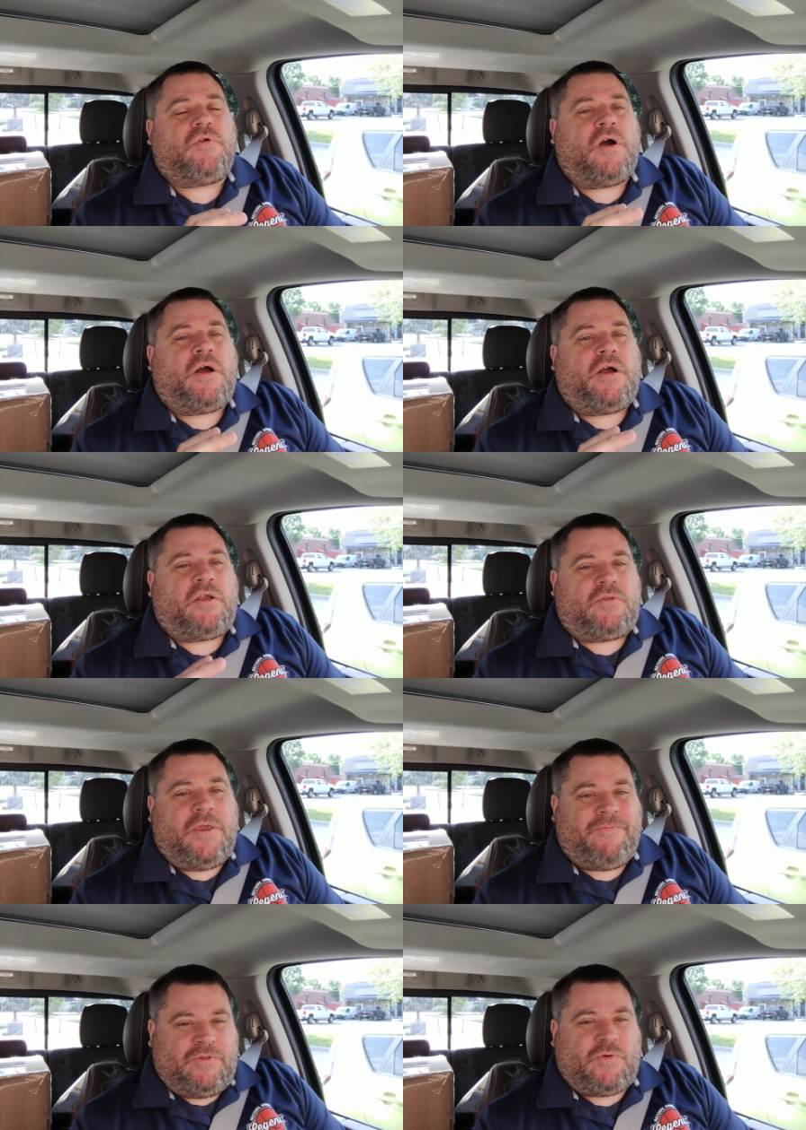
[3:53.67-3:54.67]
uh,
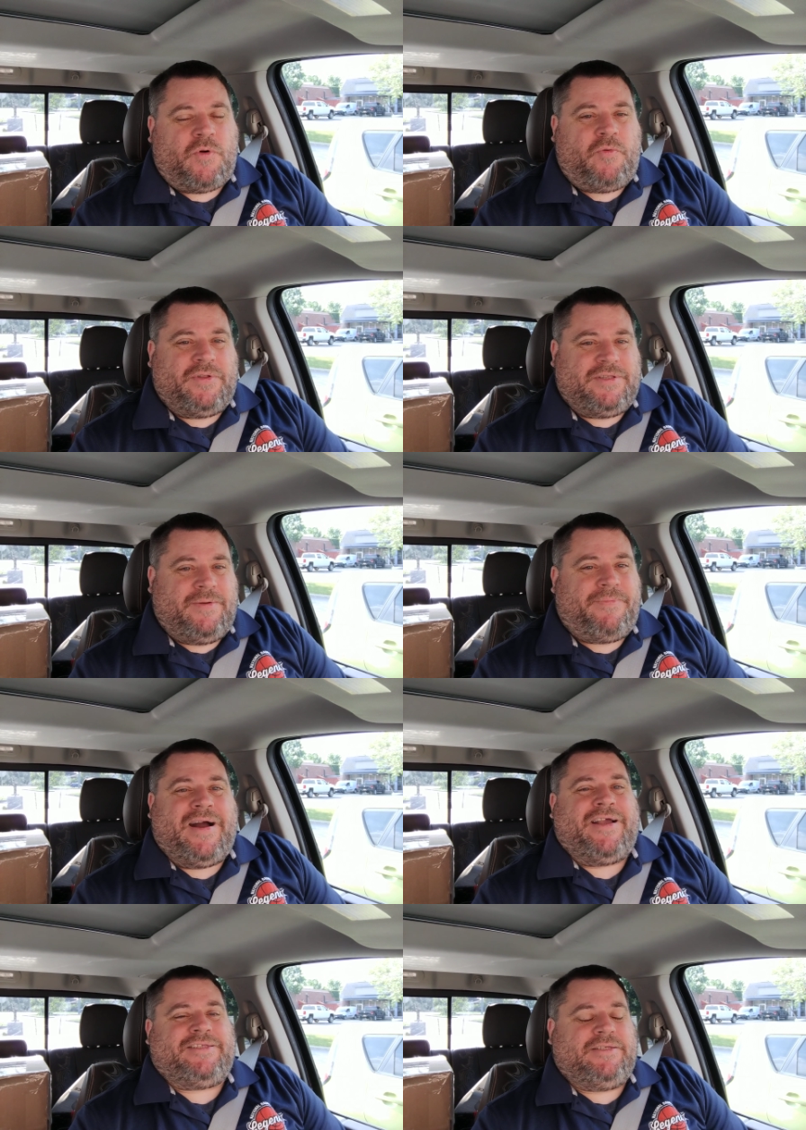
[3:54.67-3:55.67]
inventory what's in the
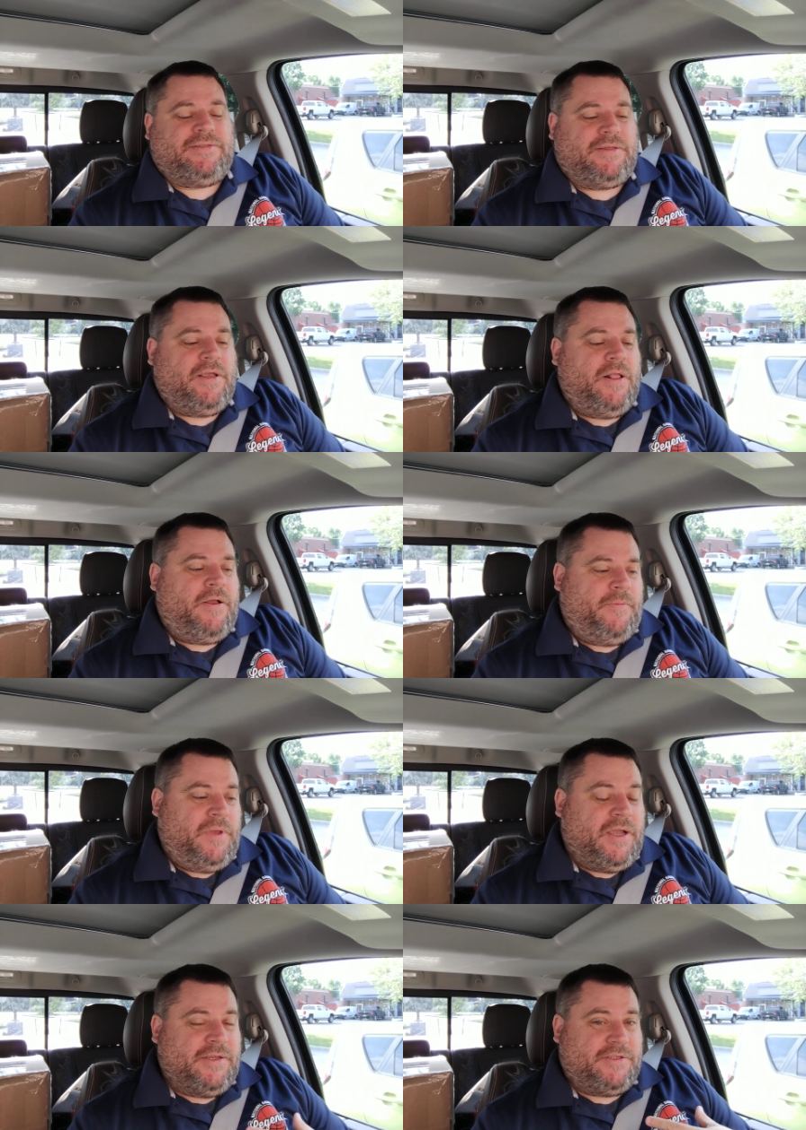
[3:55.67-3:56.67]
boxes
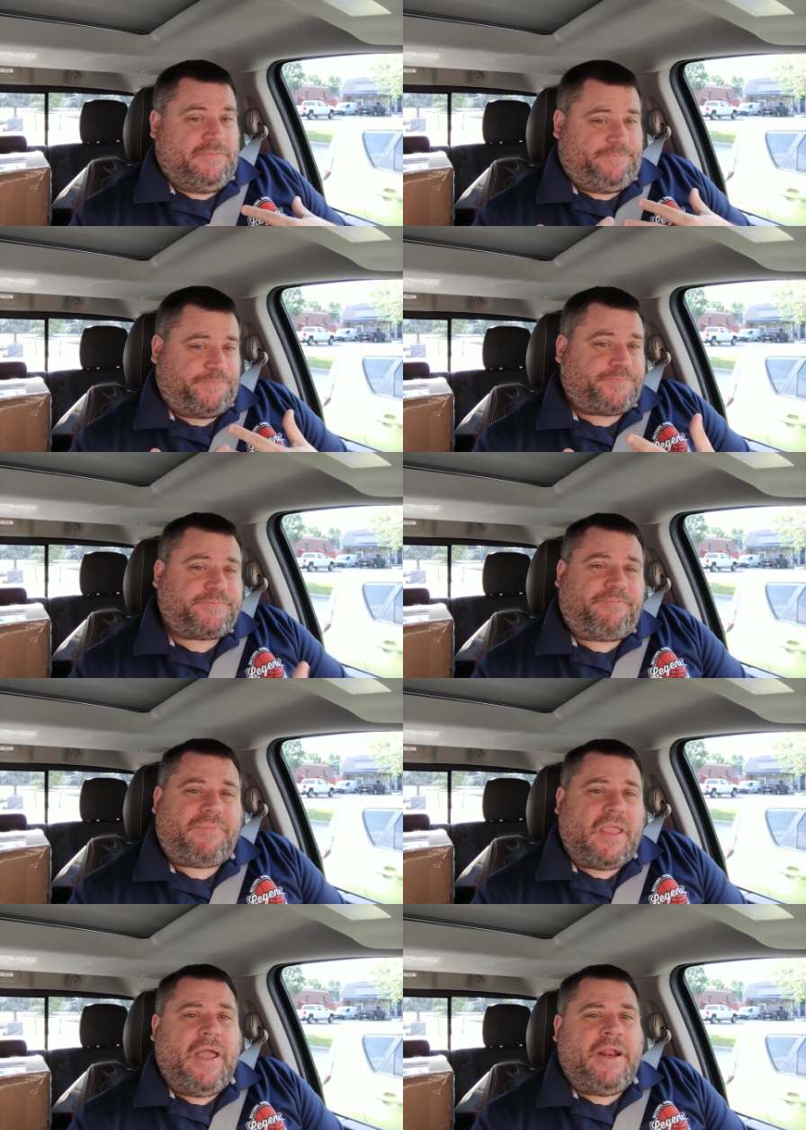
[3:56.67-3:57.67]
because
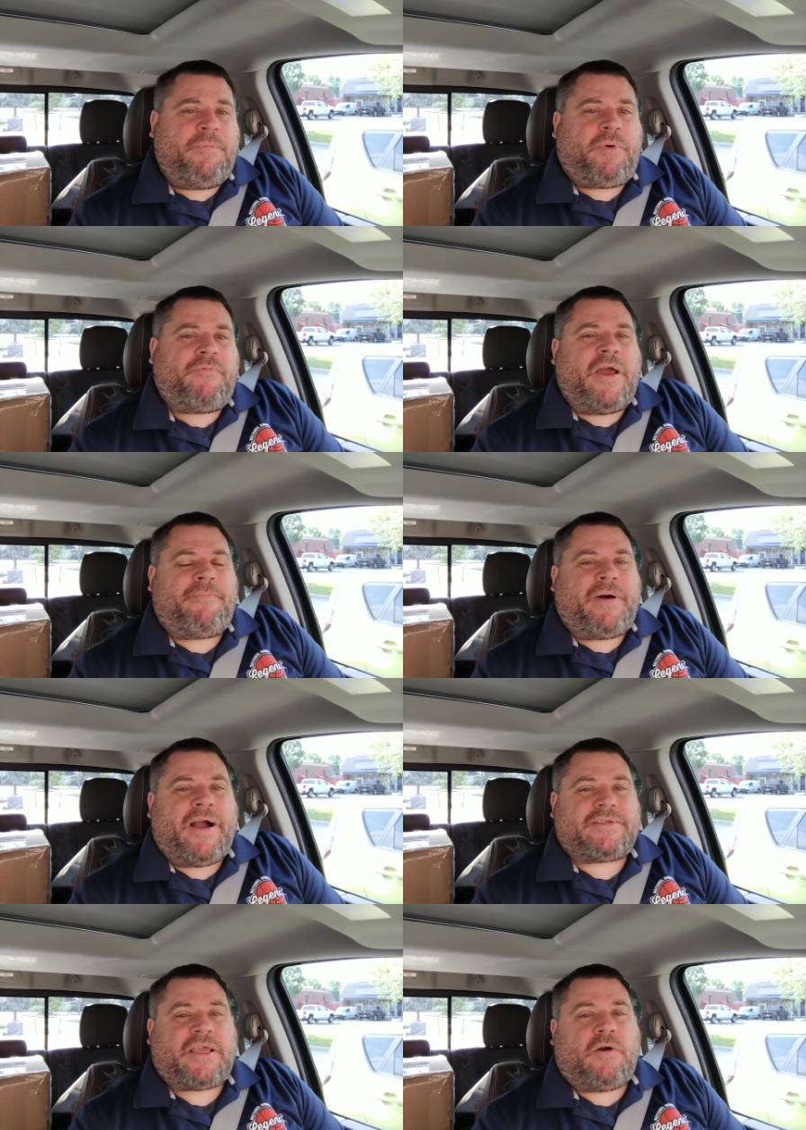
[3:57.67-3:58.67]
I didn't provide a
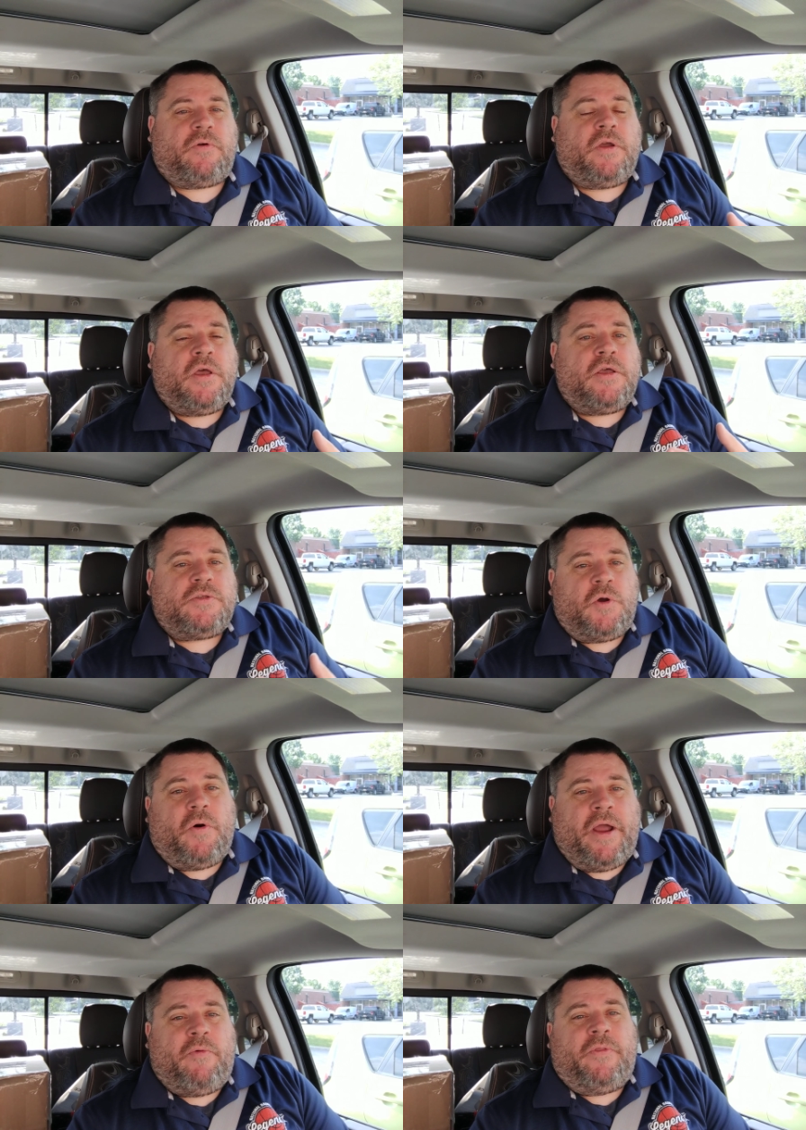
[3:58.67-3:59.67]
box count.
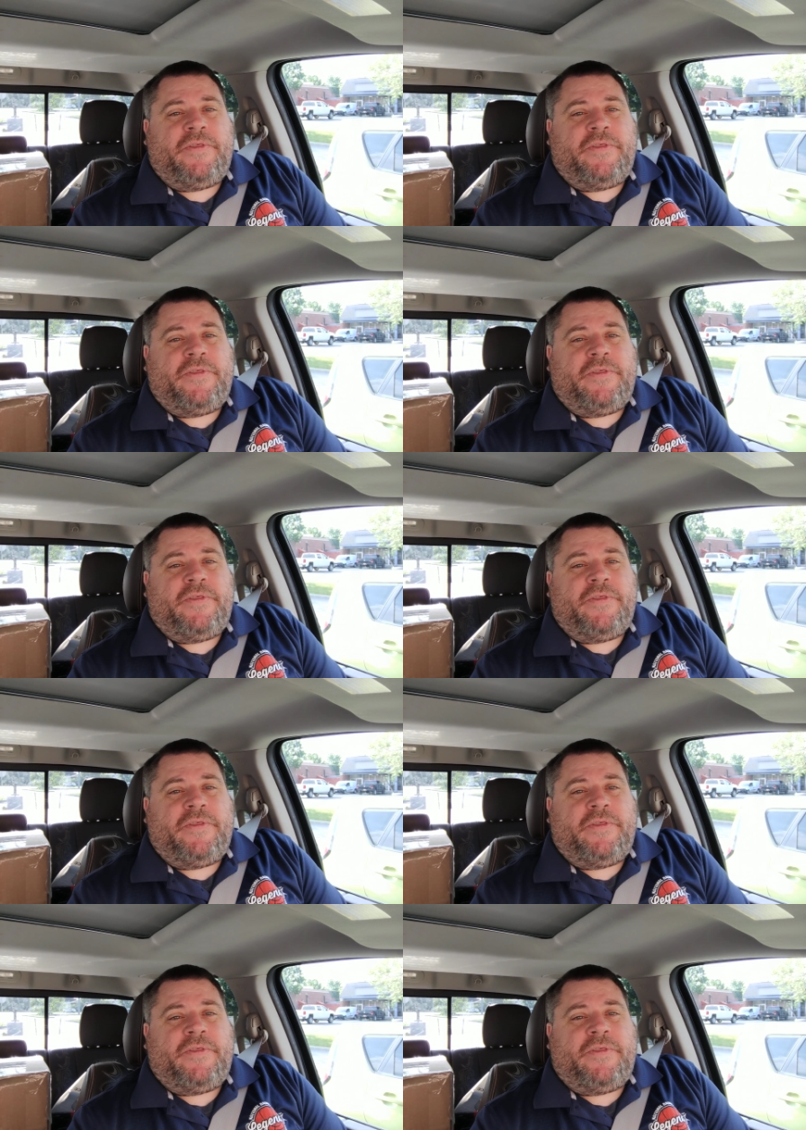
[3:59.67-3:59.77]
So I will